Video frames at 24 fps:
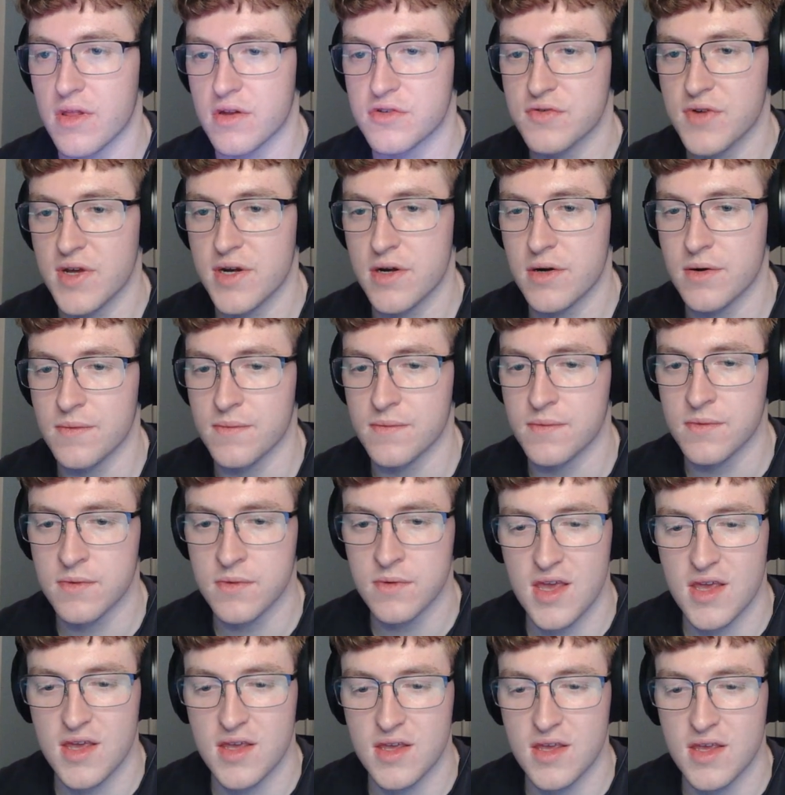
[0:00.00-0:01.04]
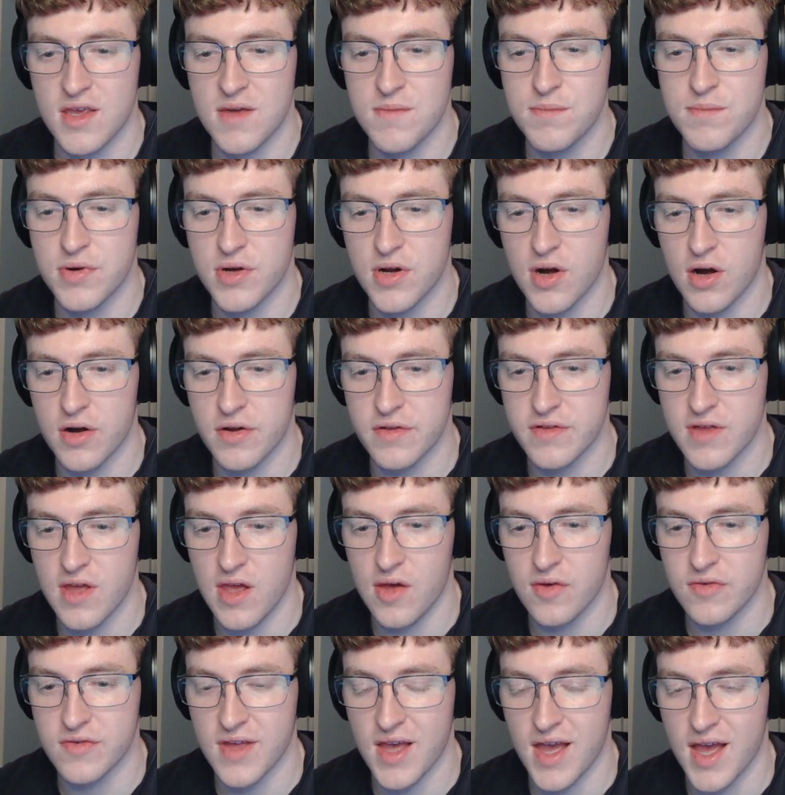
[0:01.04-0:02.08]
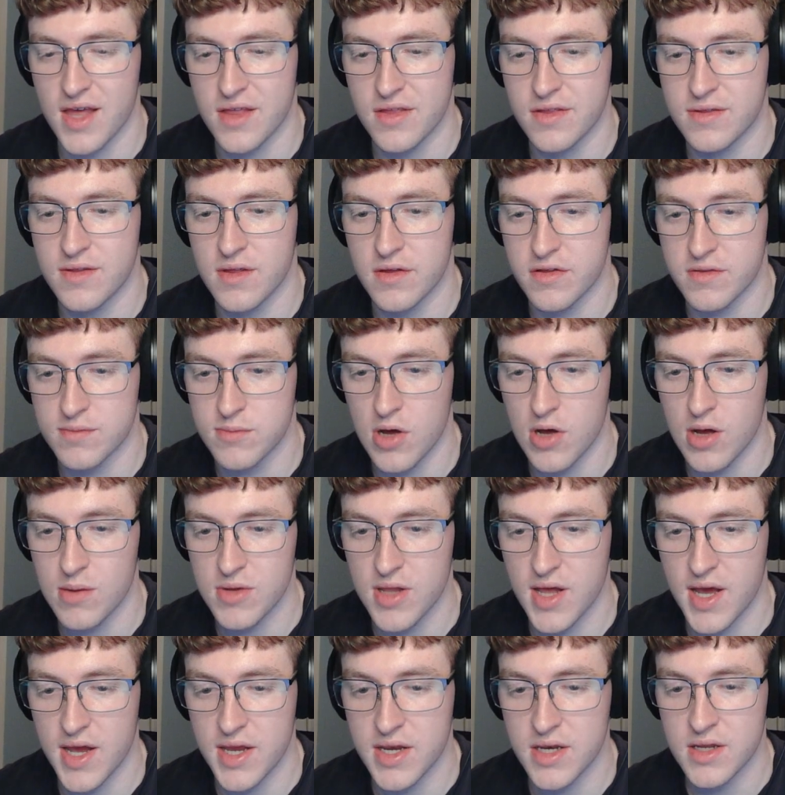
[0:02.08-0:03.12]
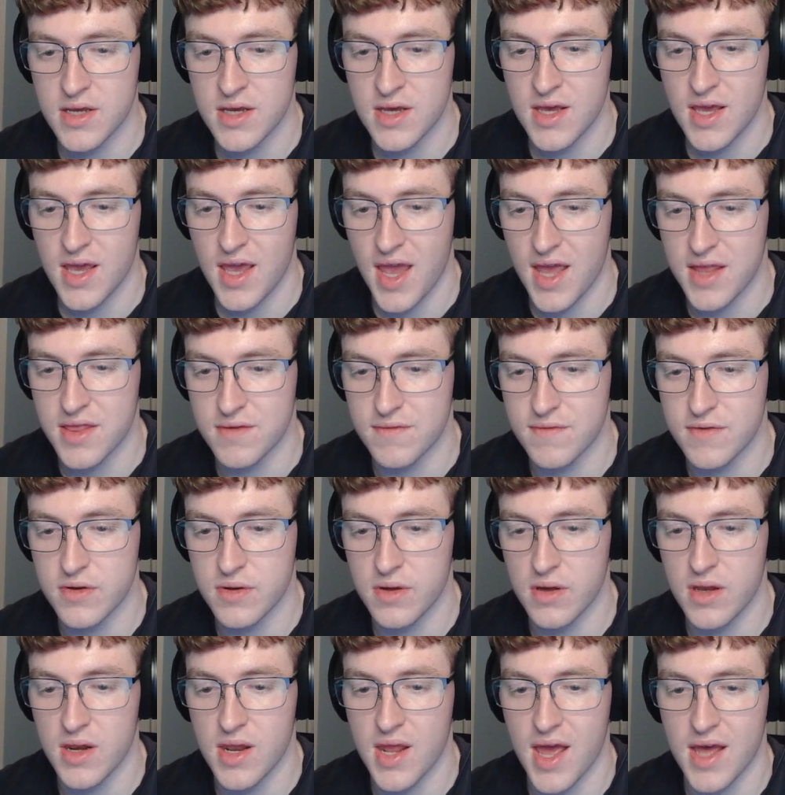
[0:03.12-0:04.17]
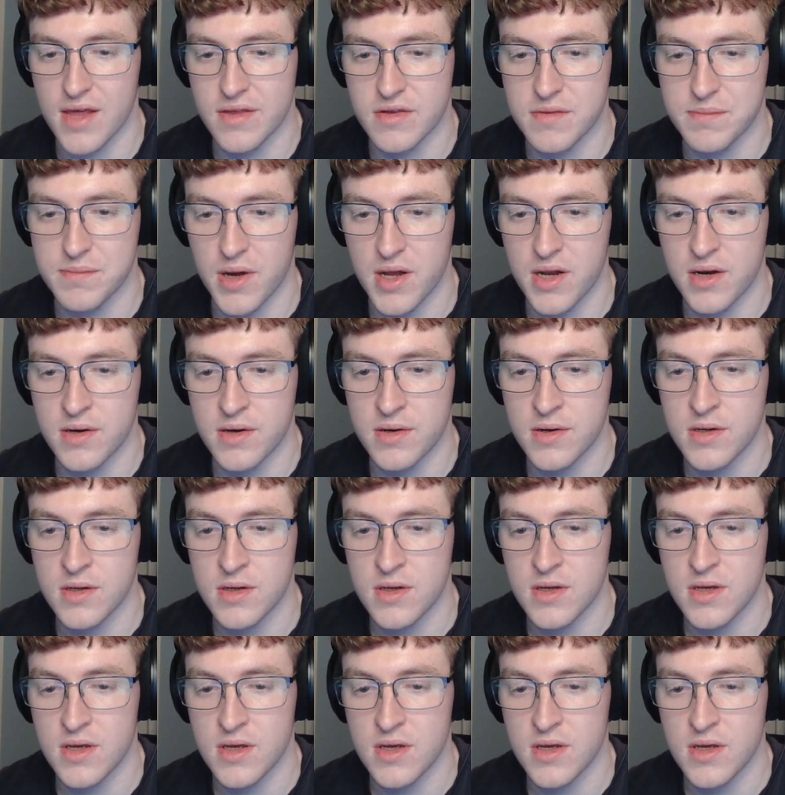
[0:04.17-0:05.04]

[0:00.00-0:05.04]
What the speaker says: trainer, input ourselves as the small blind and the villain as a button.